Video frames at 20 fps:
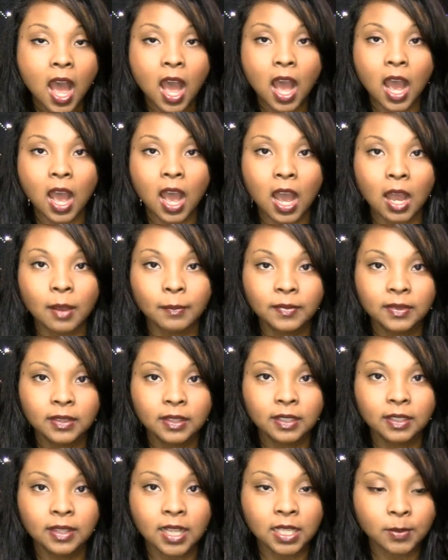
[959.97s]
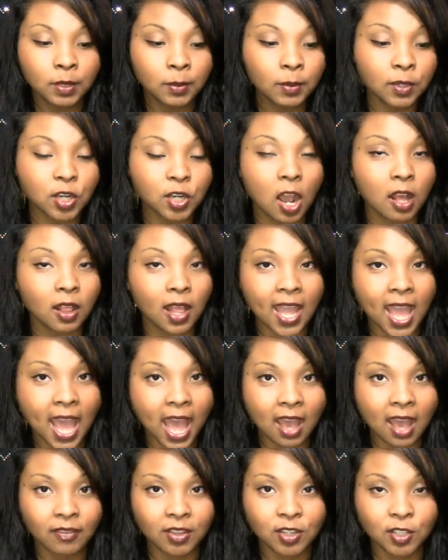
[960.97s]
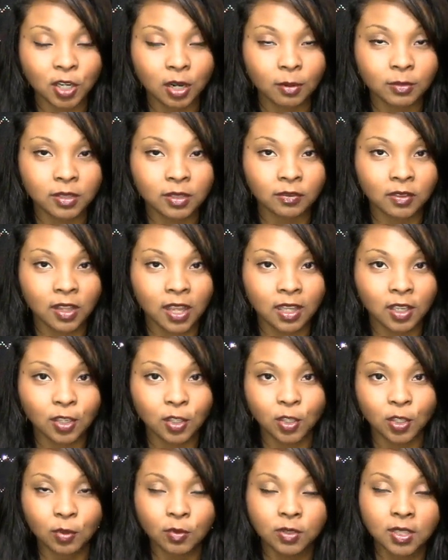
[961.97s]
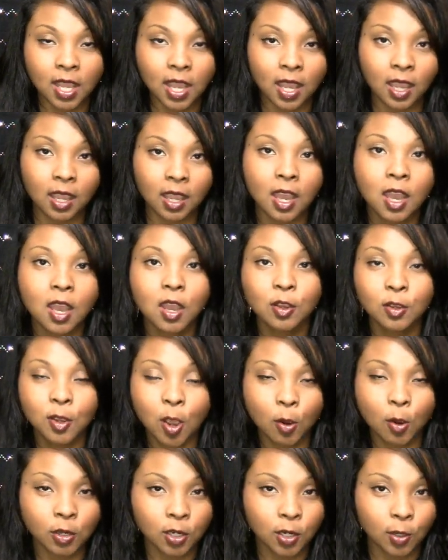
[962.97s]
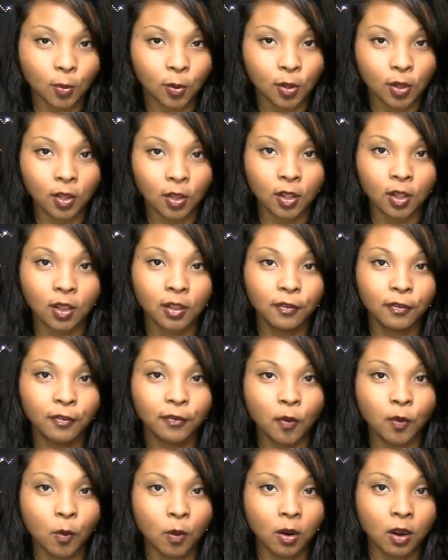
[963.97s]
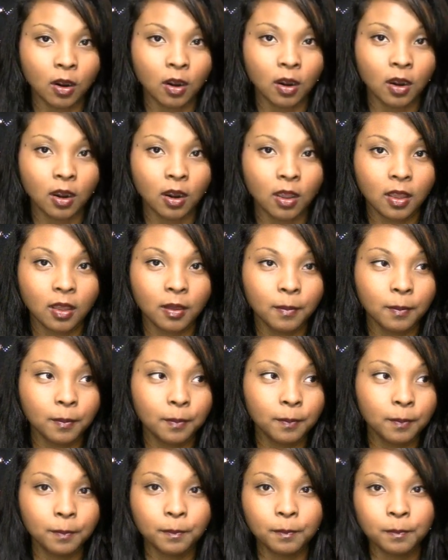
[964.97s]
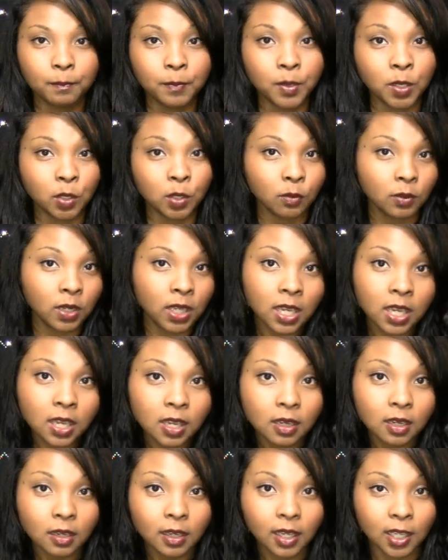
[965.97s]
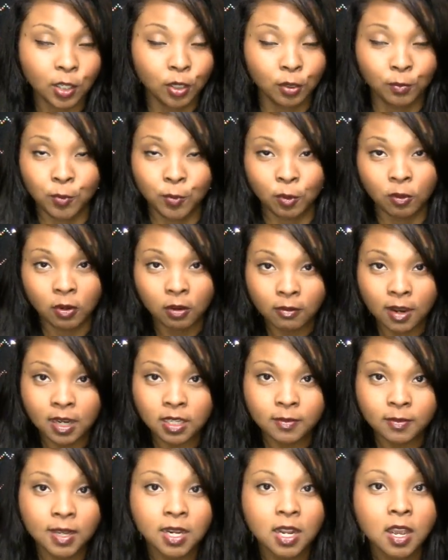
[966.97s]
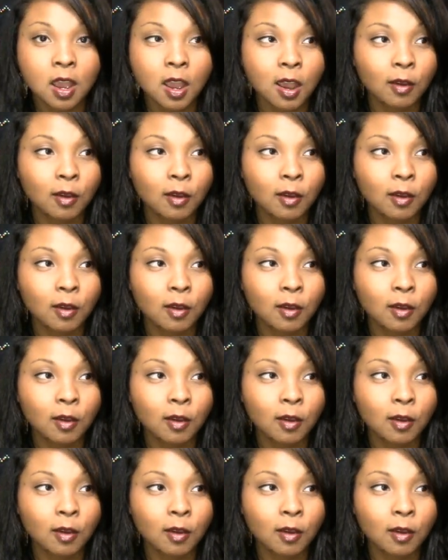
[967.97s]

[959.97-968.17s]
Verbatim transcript: Um, that's pretty much all I have in terms of like using coconut oil for beauty in your beauty regimen.